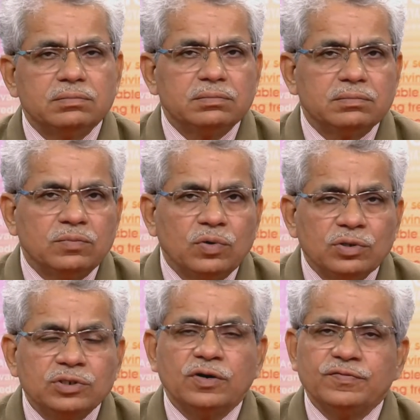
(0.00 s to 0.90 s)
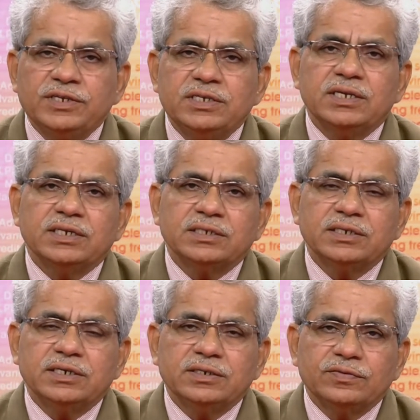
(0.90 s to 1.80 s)
most of these
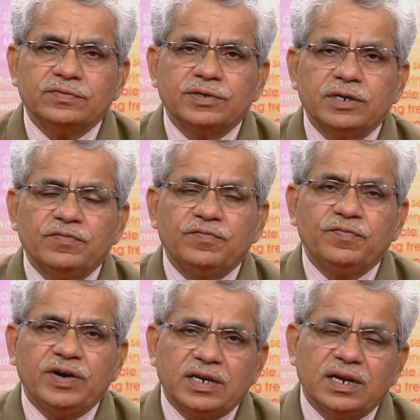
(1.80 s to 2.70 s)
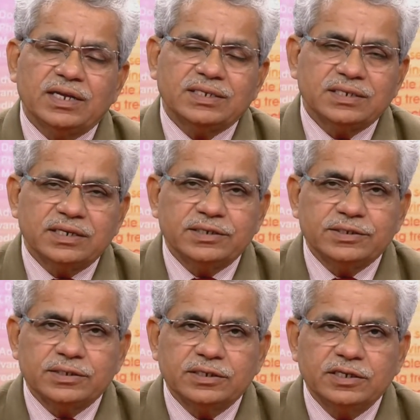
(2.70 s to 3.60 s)
accidents were fatal
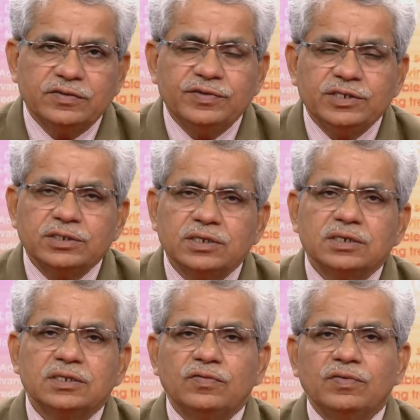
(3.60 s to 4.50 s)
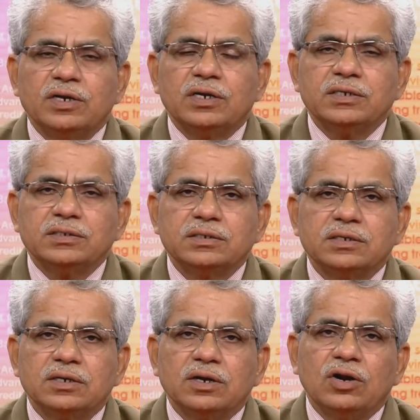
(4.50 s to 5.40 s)
accidents in which the workers
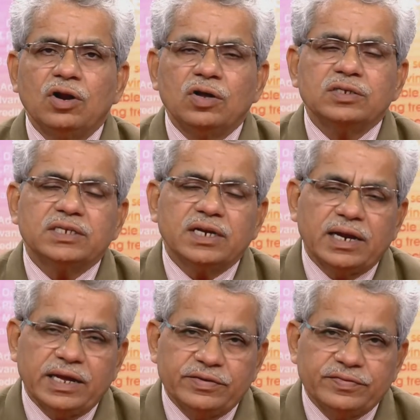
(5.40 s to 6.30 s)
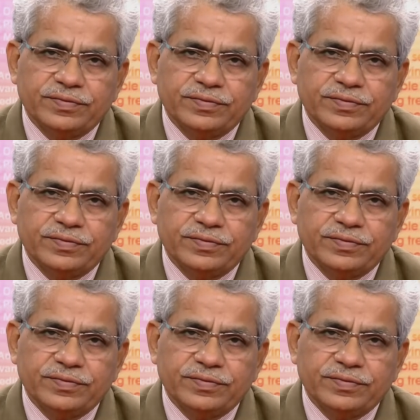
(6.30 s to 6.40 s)
lost their life.